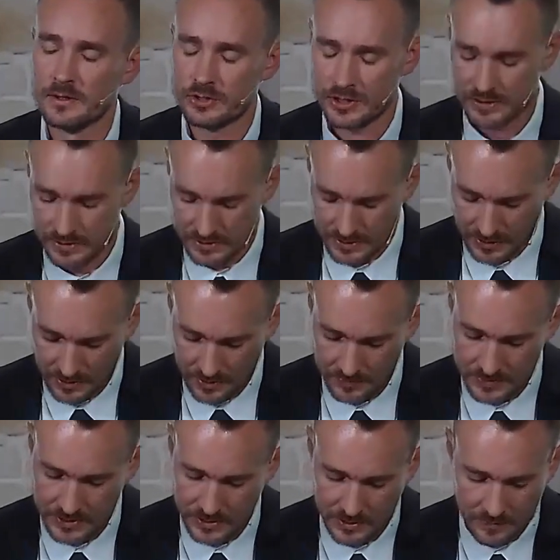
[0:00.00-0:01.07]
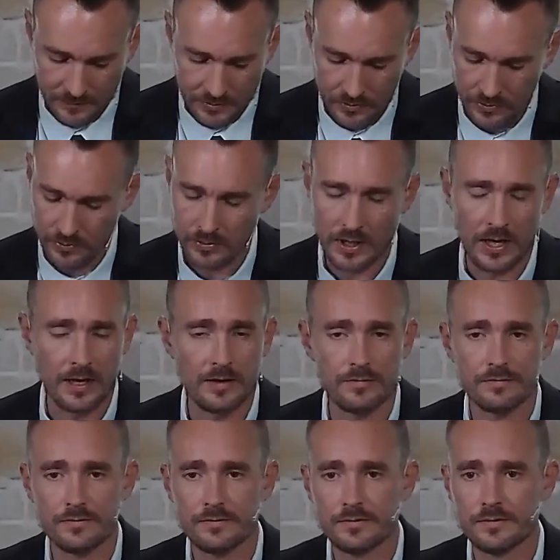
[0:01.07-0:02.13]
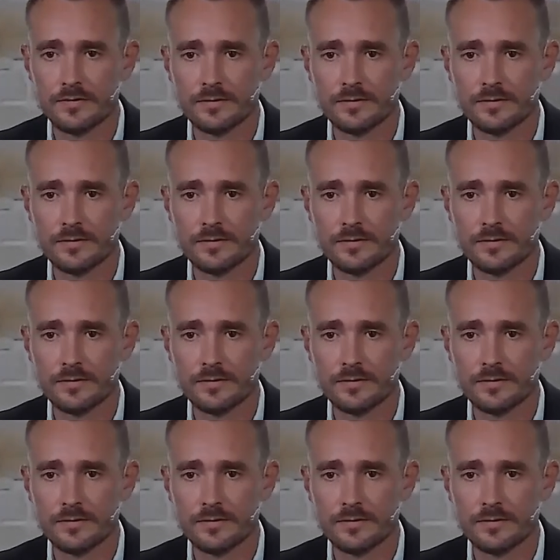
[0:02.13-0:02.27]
Jesus came to give you new life.